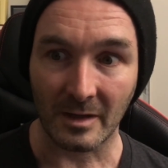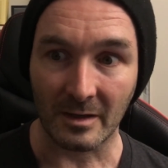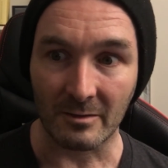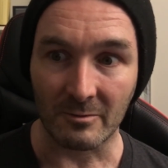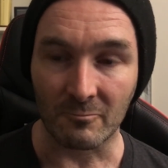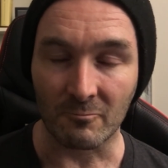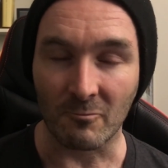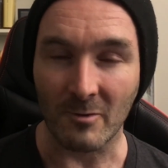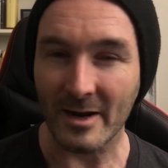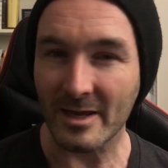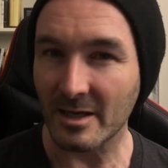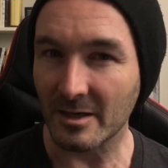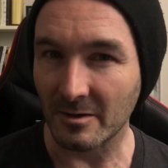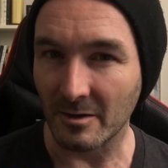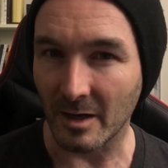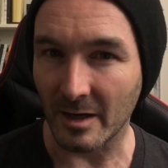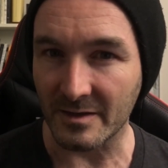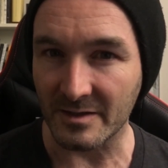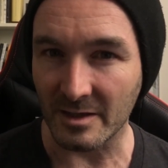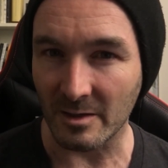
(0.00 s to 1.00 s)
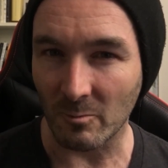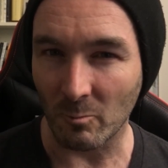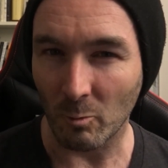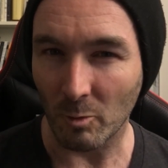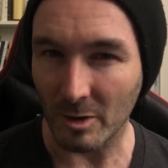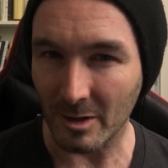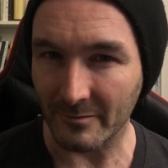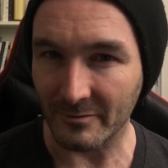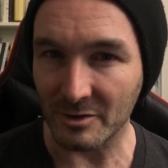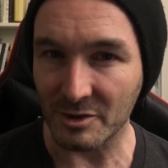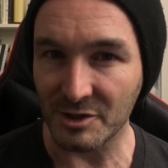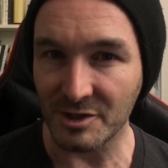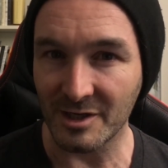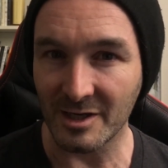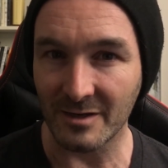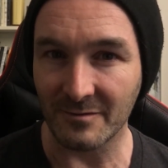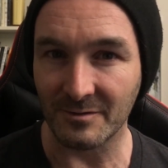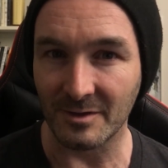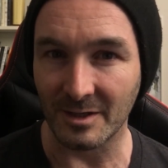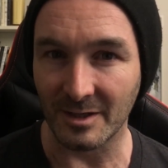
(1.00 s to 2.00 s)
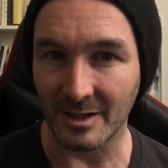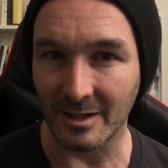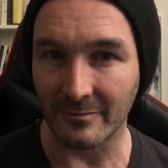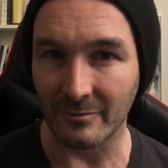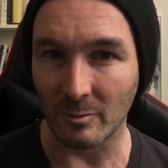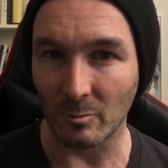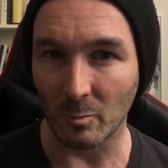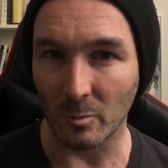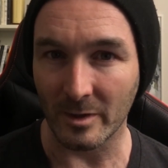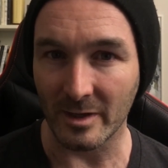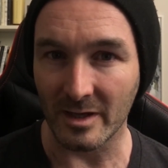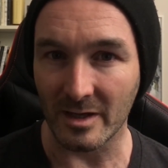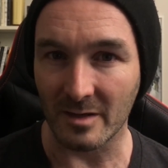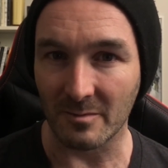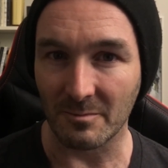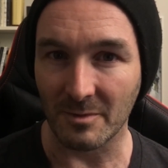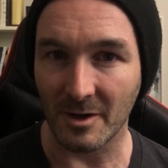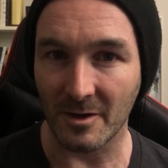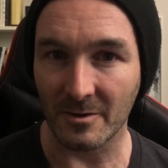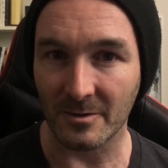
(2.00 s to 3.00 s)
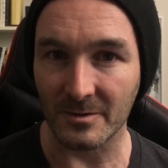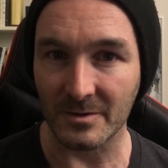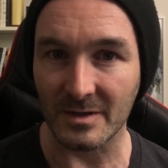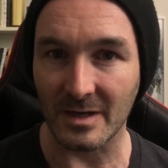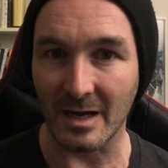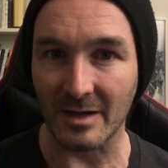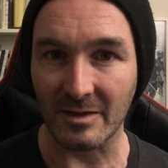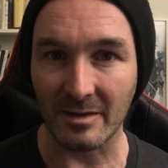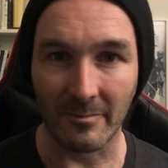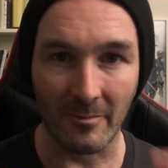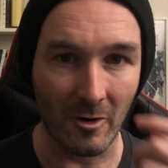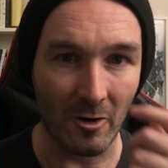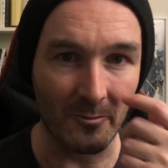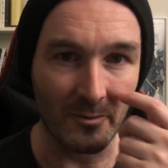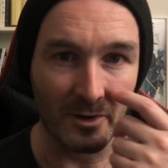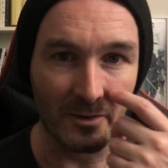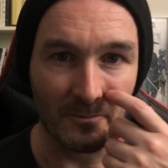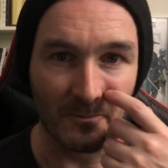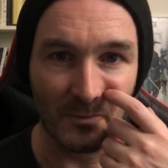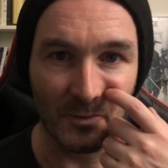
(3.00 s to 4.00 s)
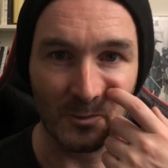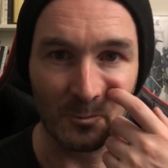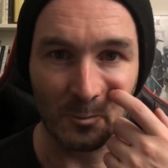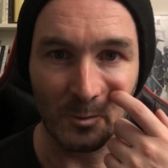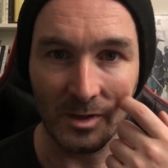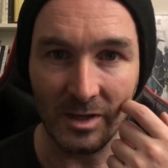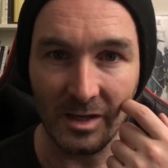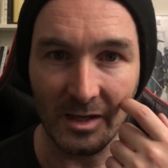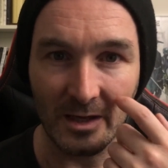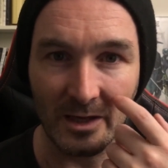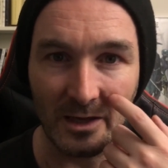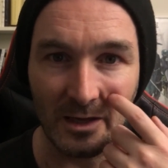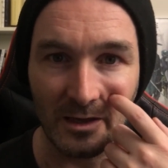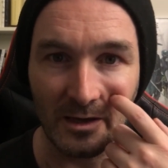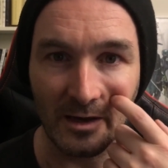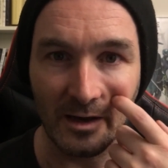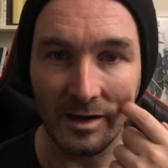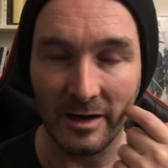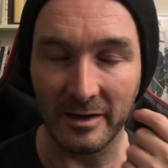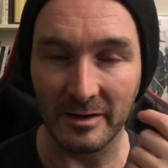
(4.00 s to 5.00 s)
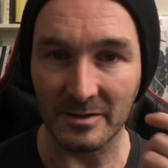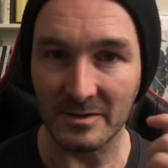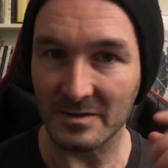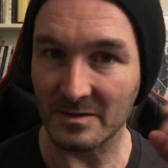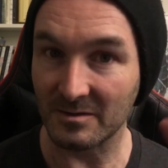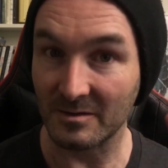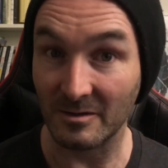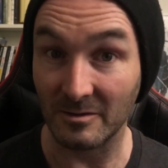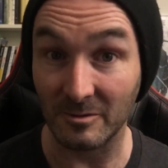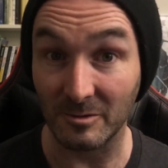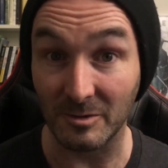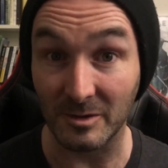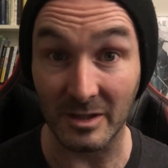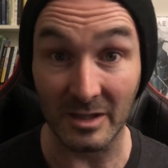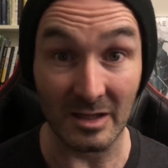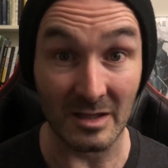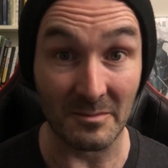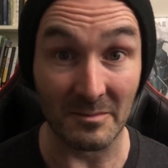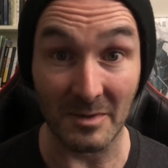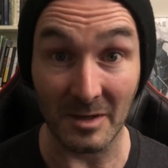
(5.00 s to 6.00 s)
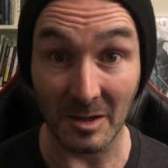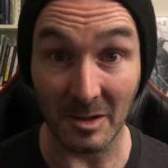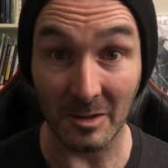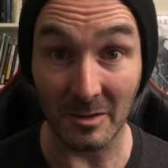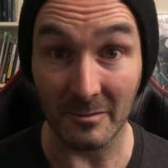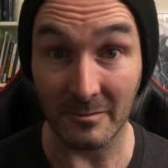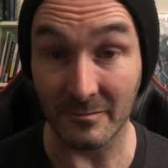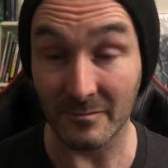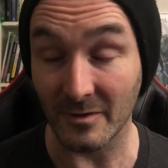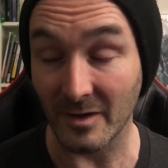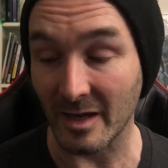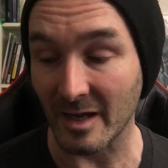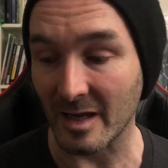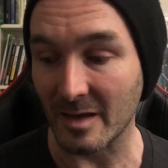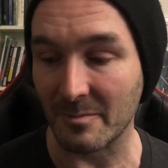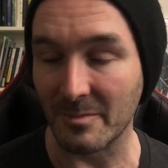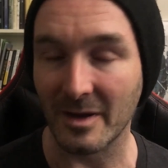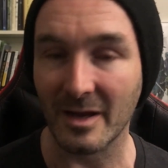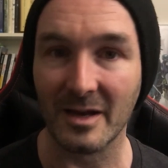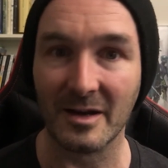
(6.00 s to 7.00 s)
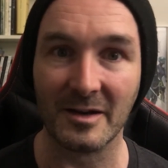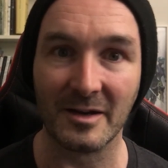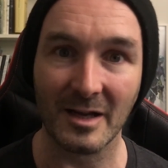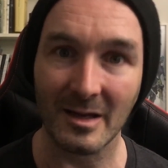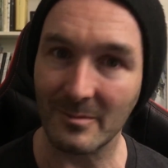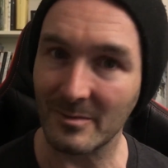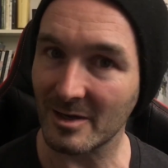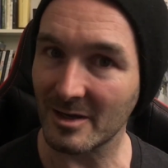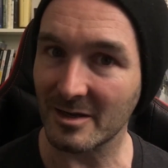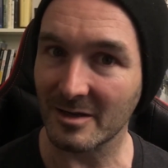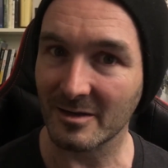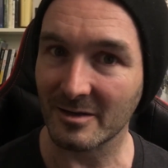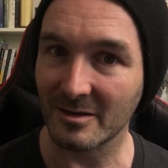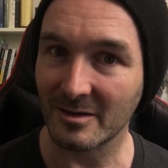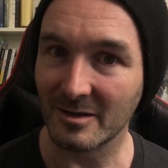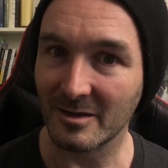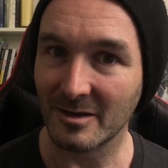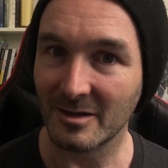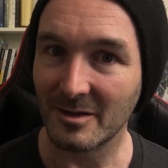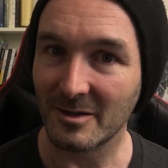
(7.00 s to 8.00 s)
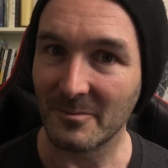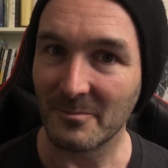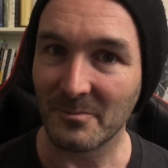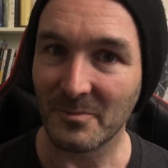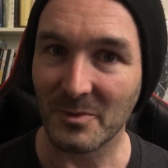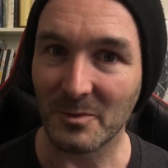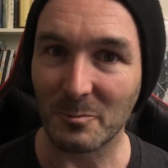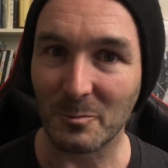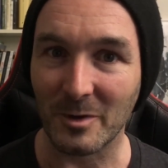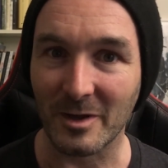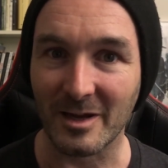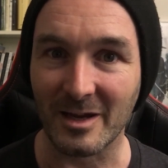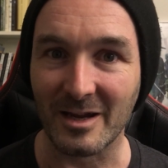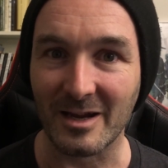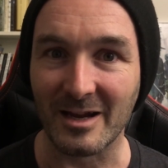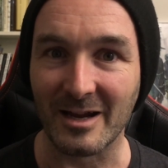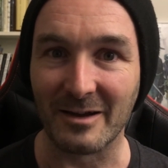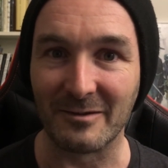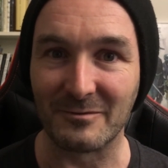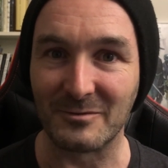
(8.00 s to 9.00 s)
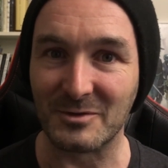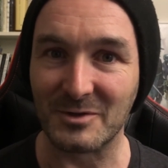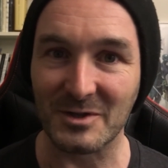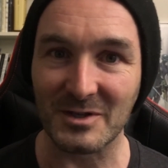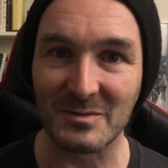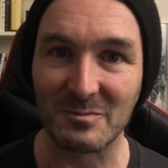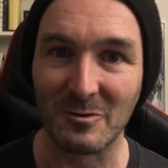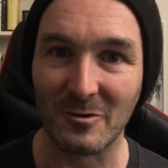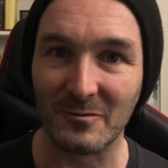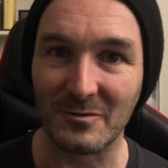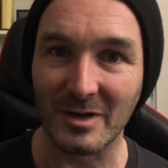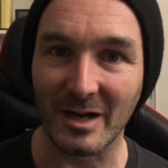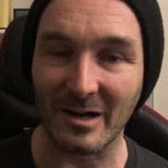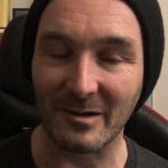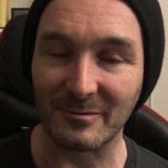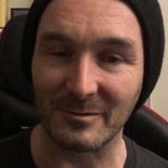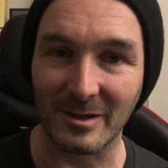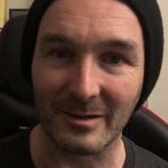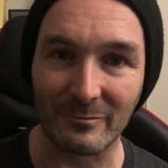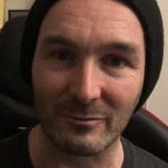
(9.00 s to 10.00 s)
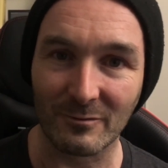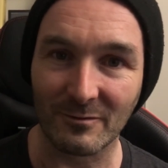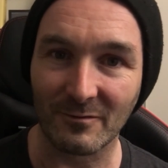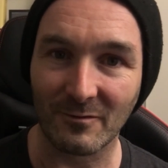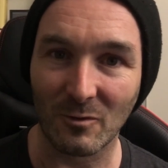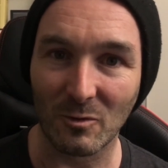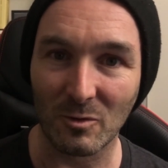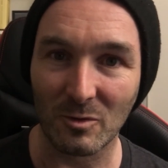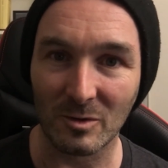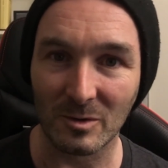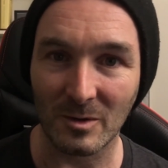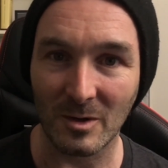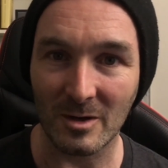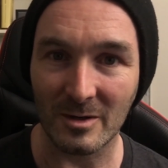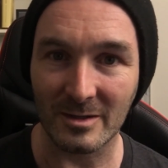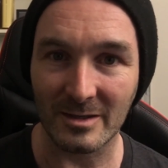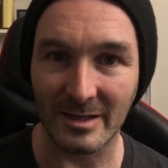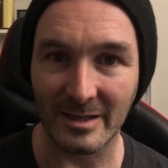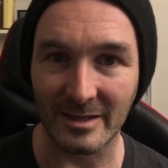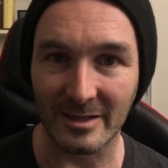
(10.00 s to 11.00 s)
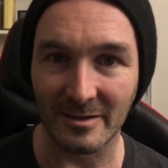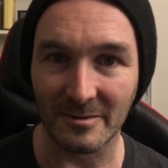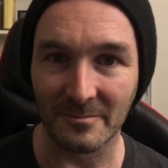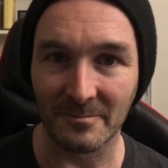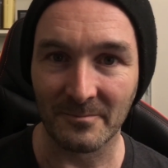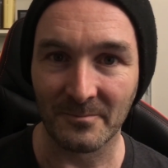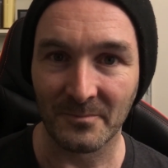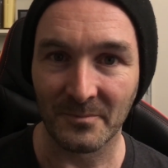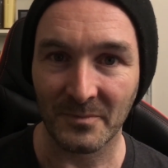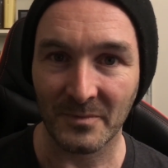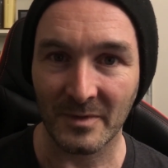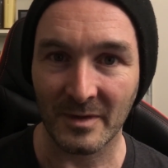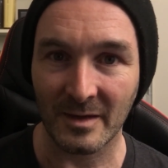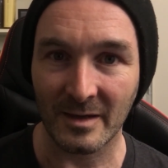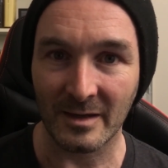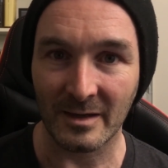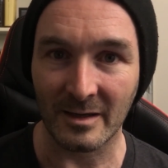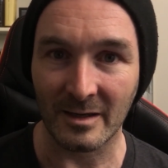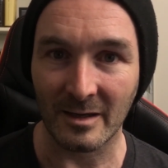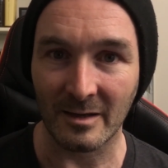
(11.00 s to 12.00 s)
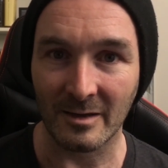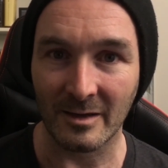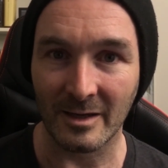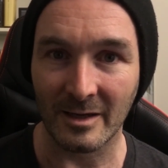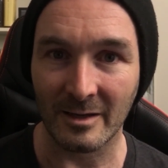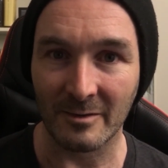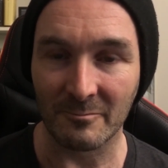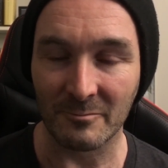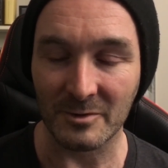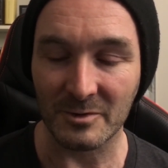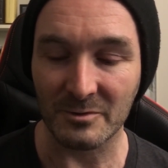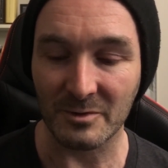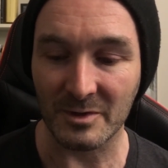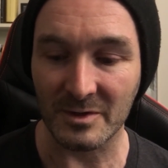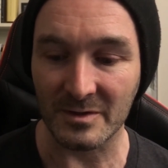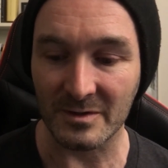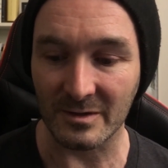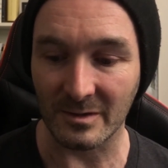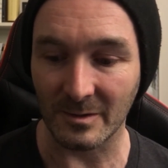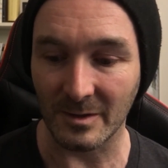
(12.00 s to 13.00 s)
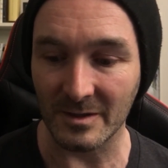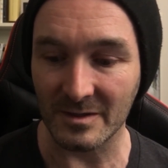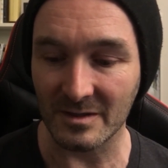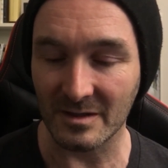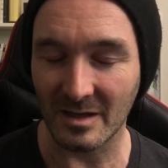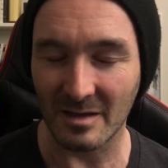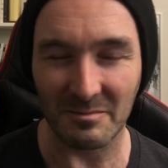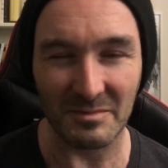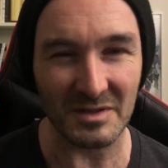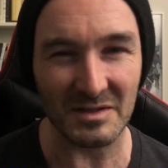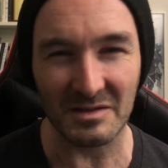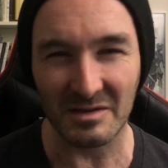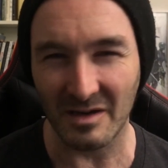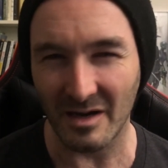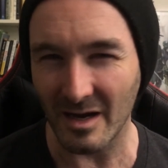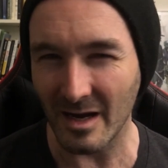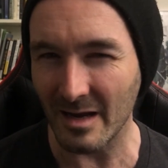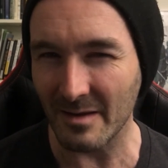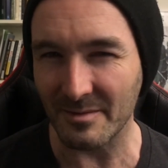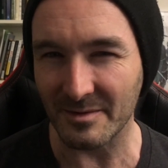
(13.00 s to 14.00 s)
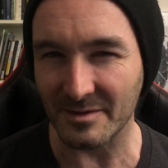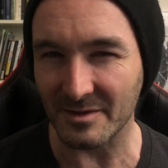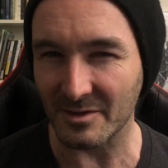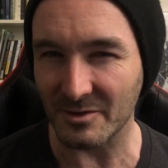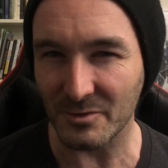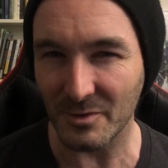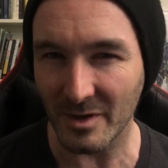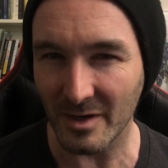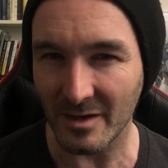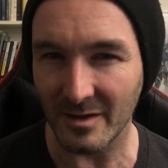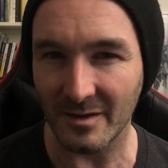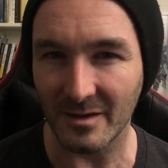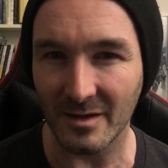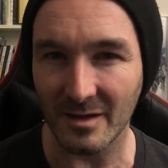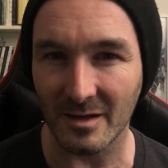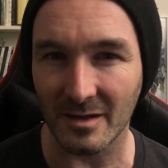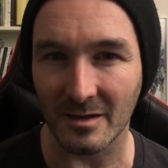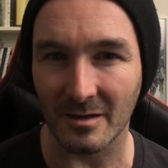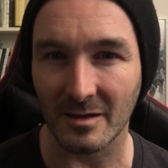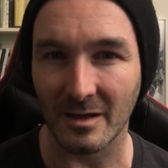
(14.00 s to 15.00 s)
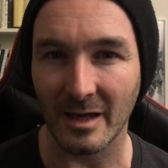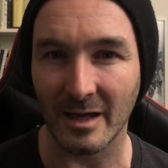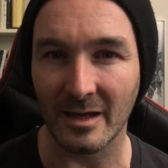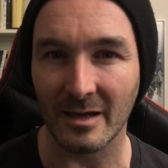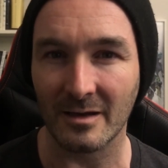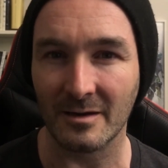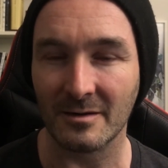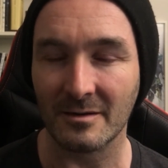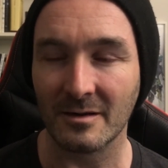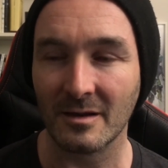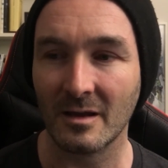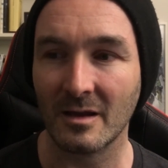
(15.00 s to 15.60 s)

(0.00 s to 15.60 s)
recognizing what I've achieved in a given week because at the moment we are still in the middle of a pandemic. We have just moved out of level 4 lockdown and restrictions are lessening, but time is a tricky thing. And